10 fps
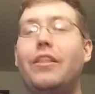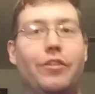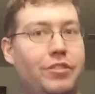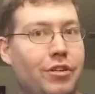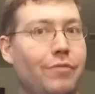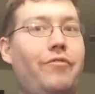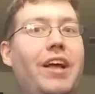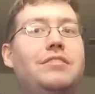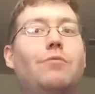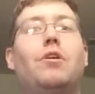there's certain
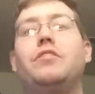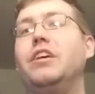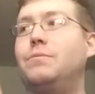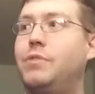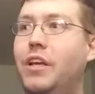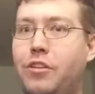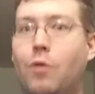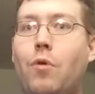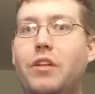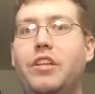fans that want this, but they
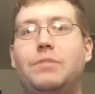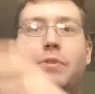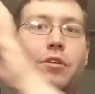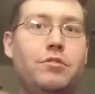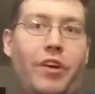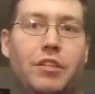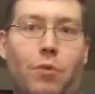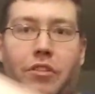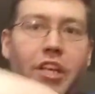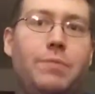don't want this, but those fans
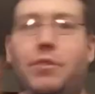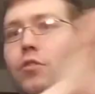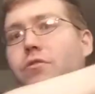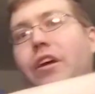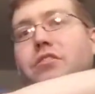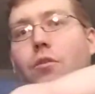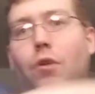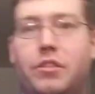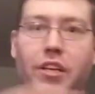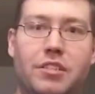want this, but those fans don't
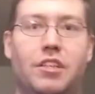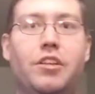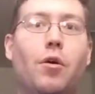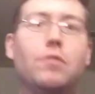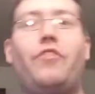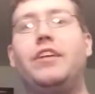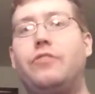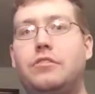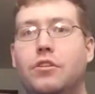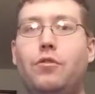want this, and the old fans
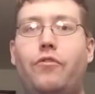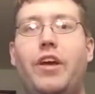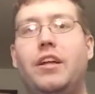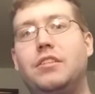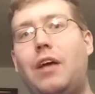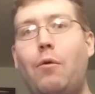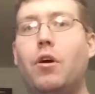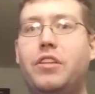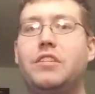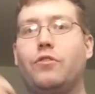versus the new fans, and I
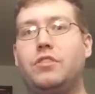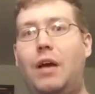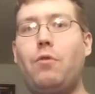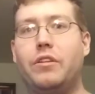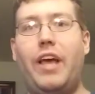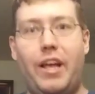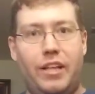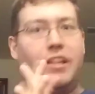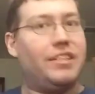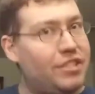want this versus I want that,
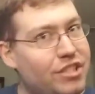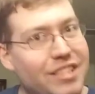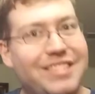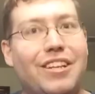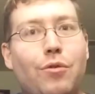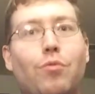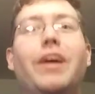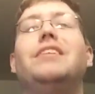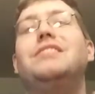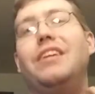and it's just
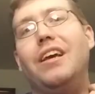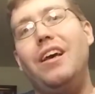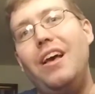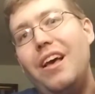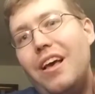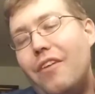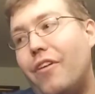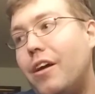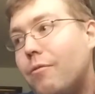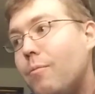crazy.
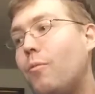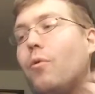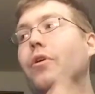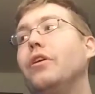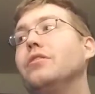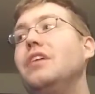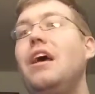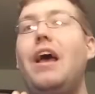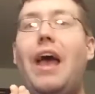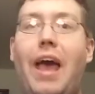Fire Emblem Warriors
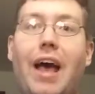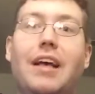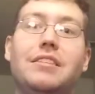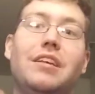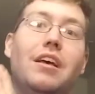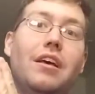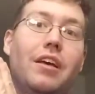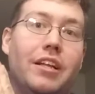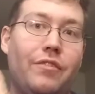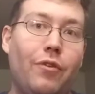has
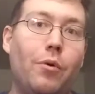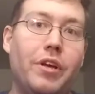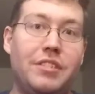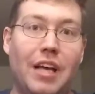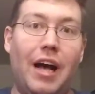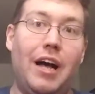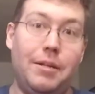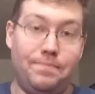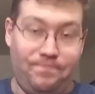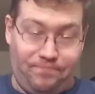its focus
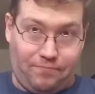on